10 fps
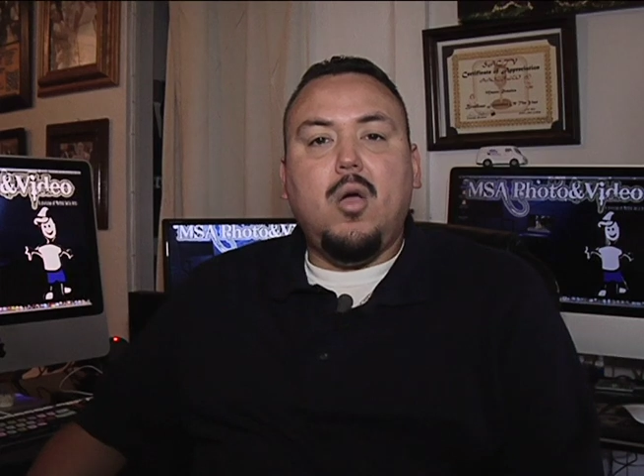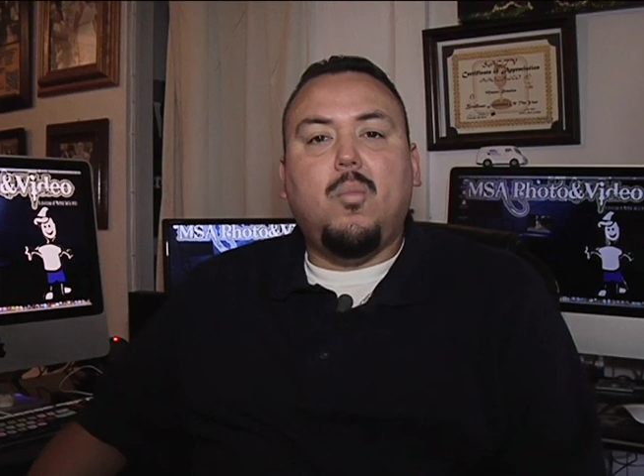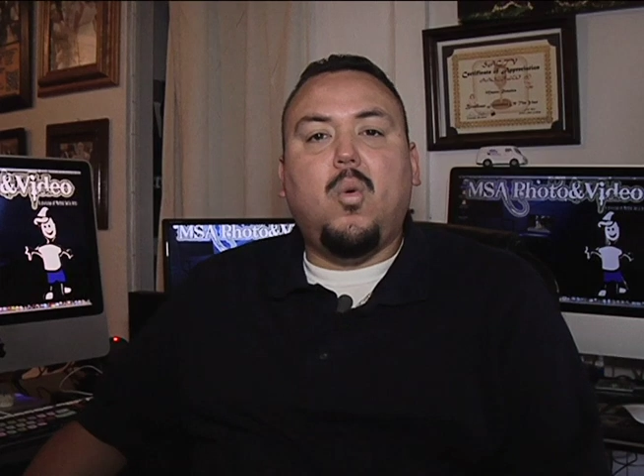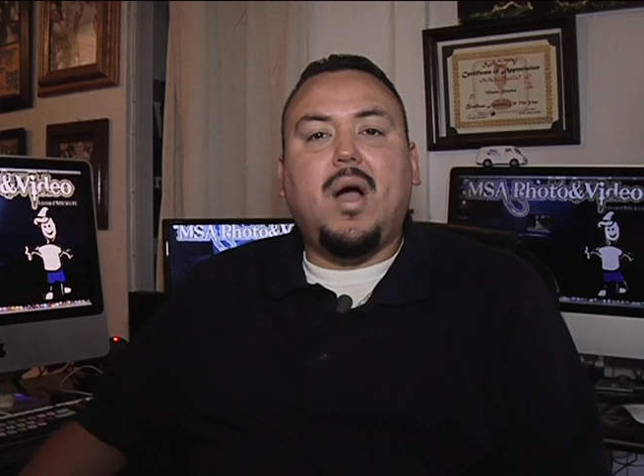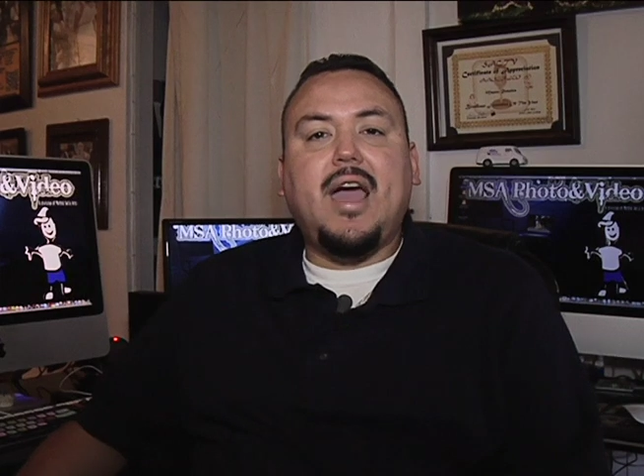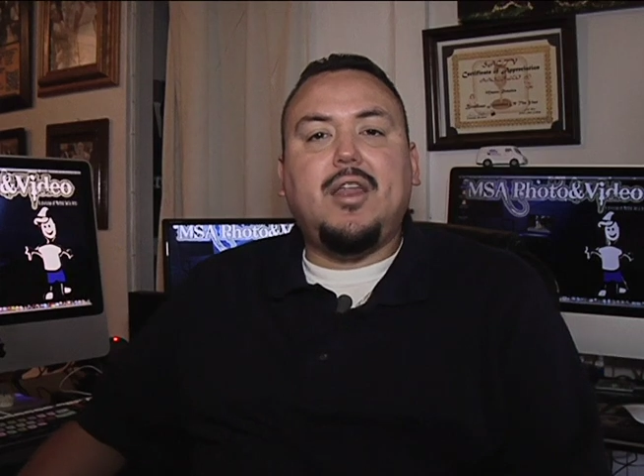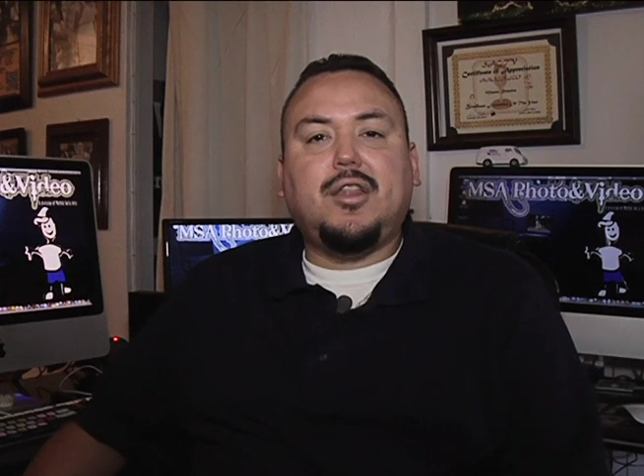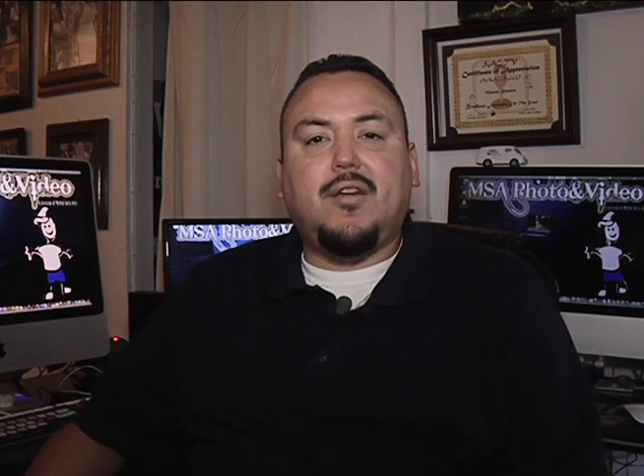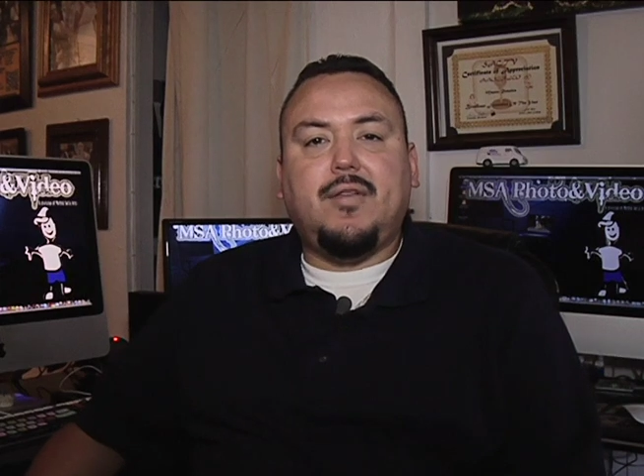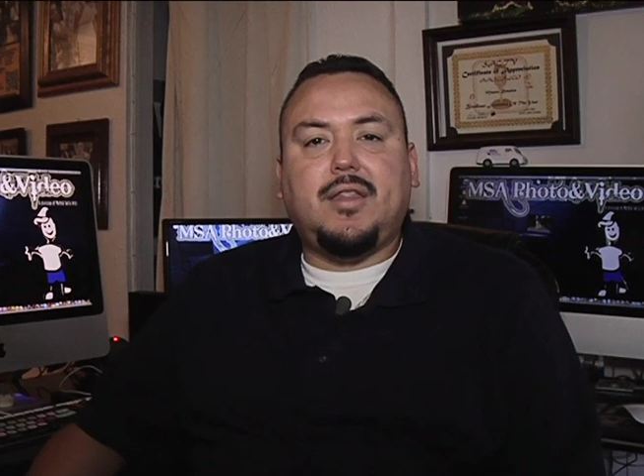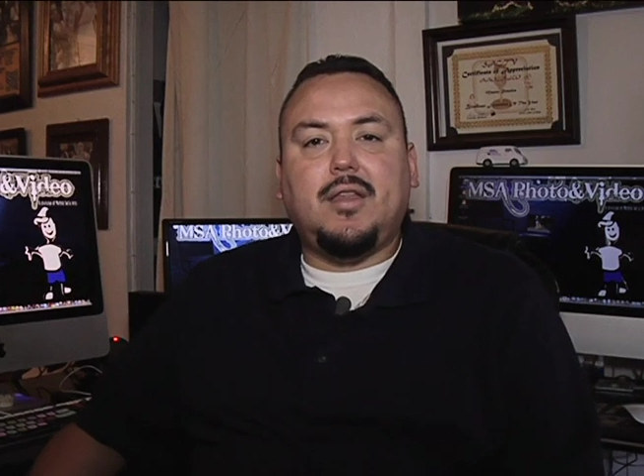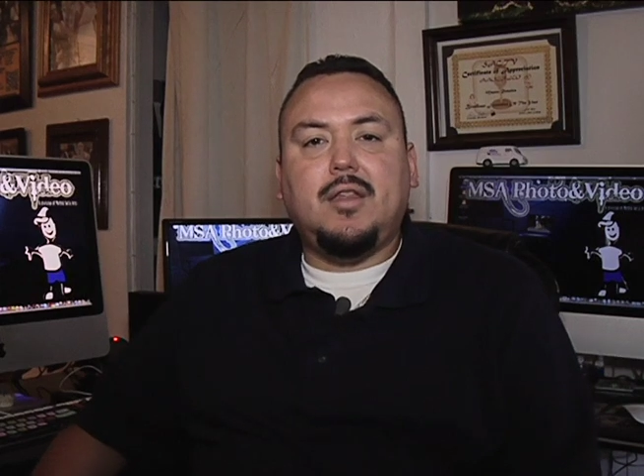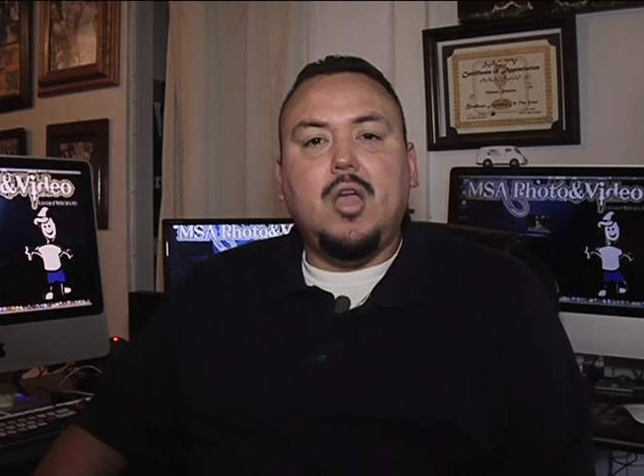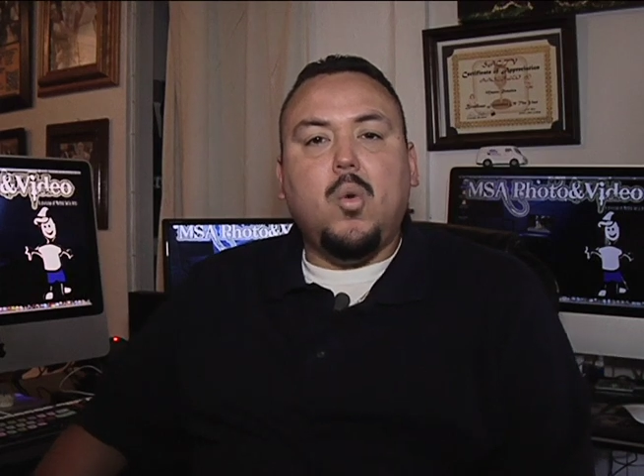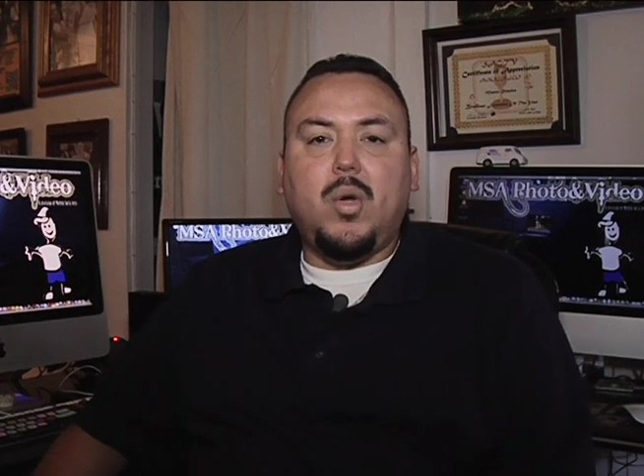but what kind of services
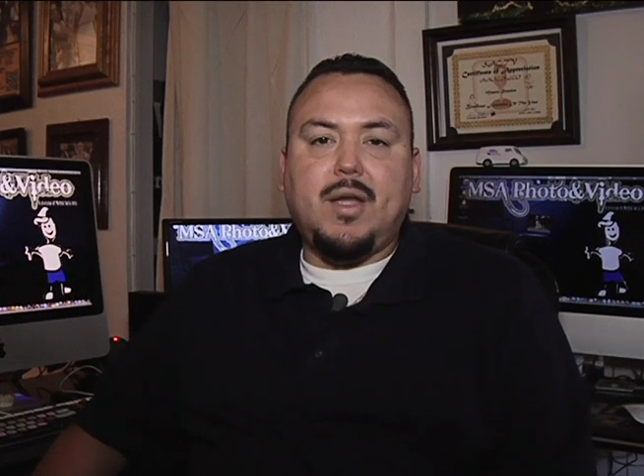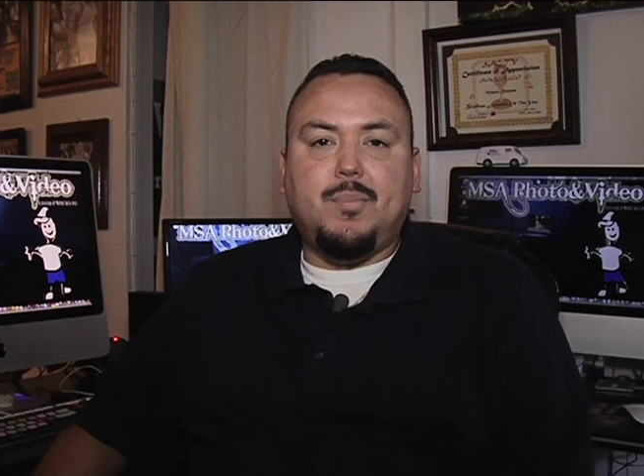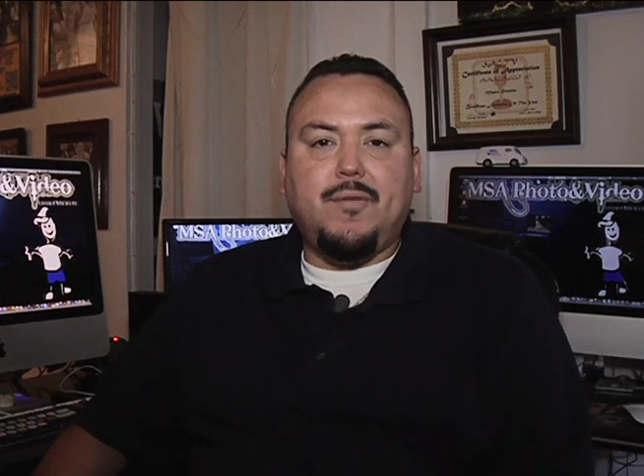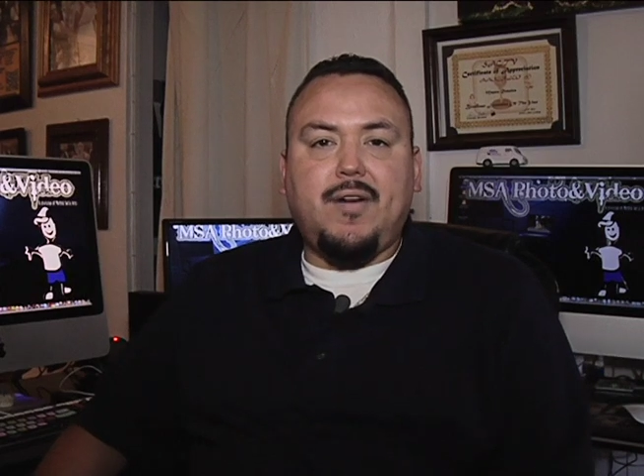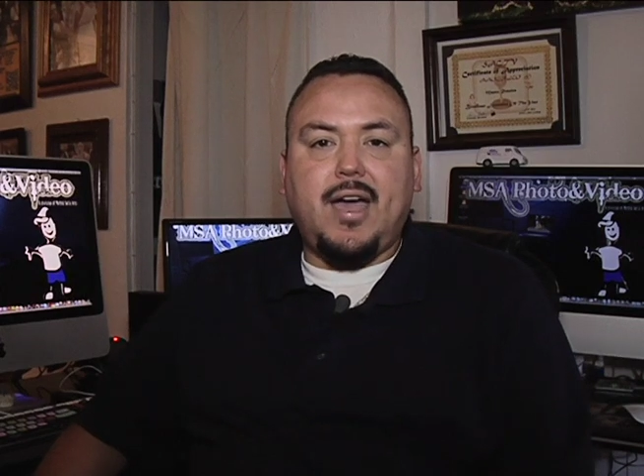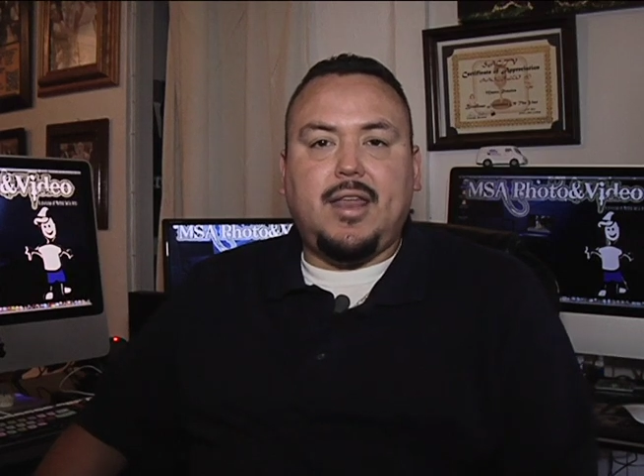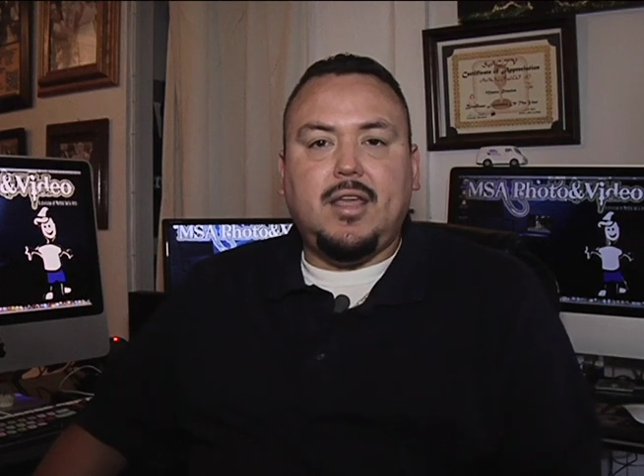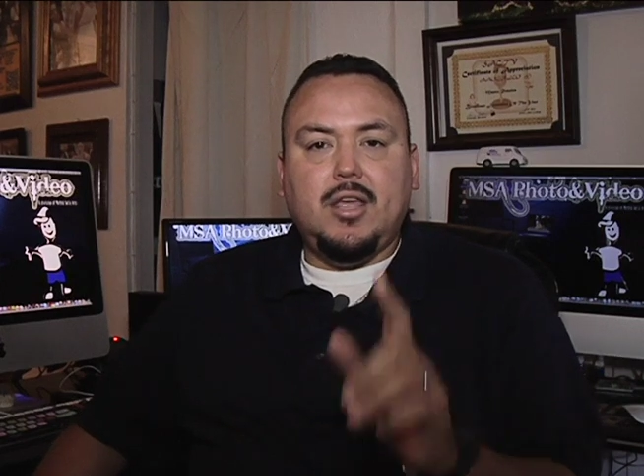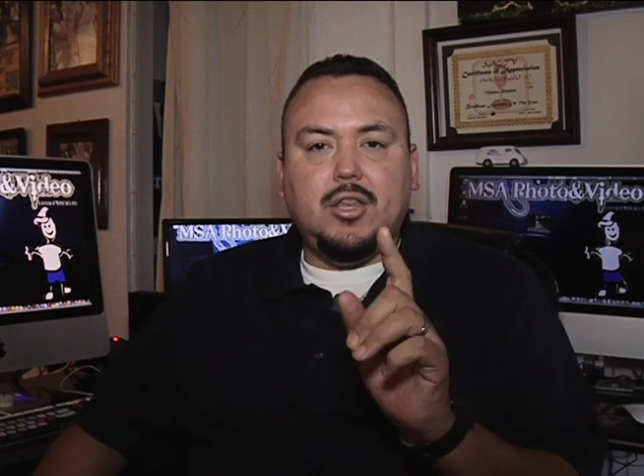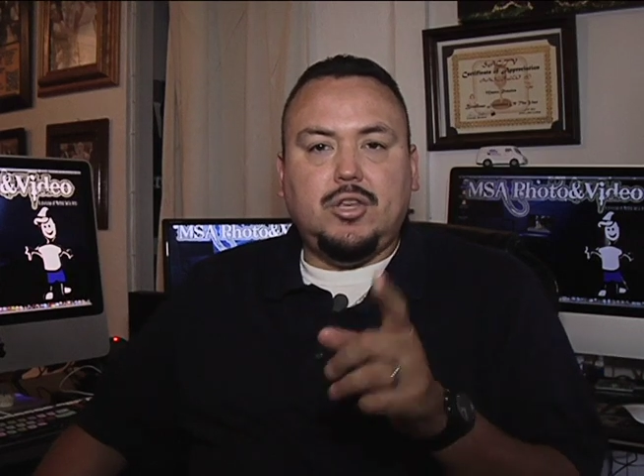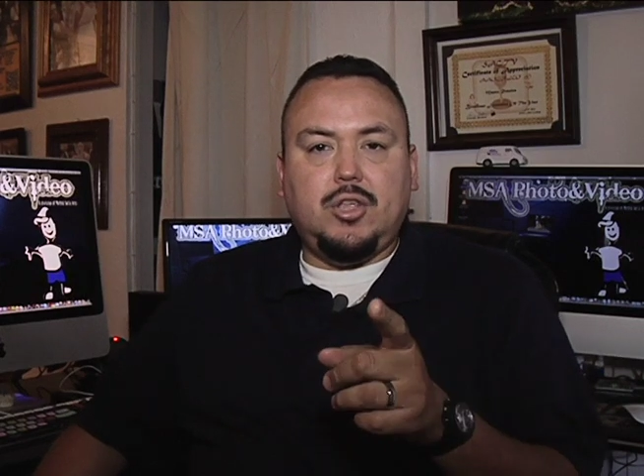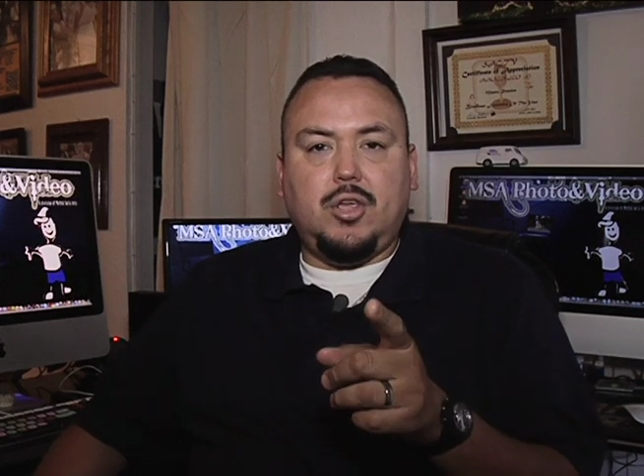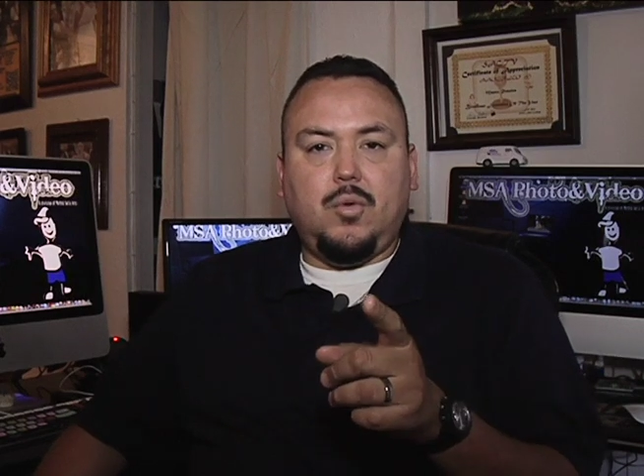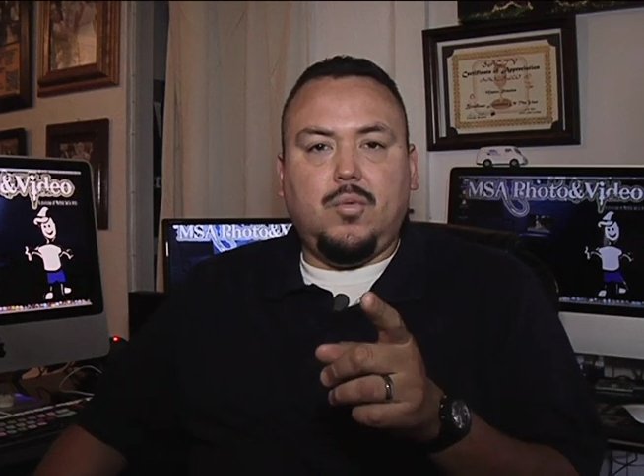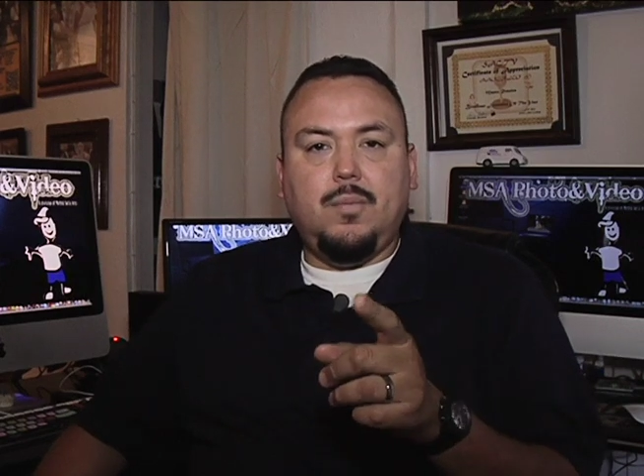we can provide to
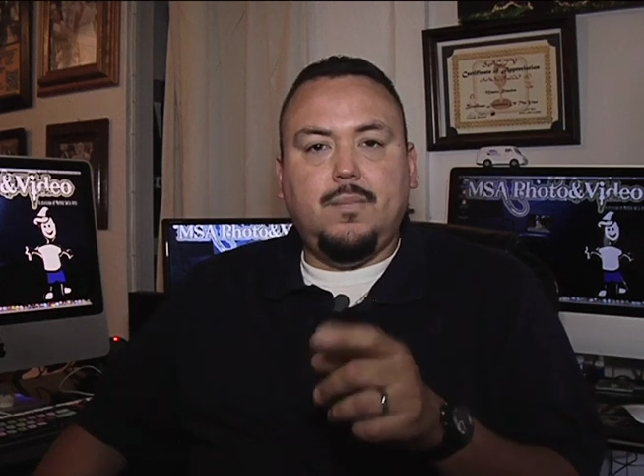you.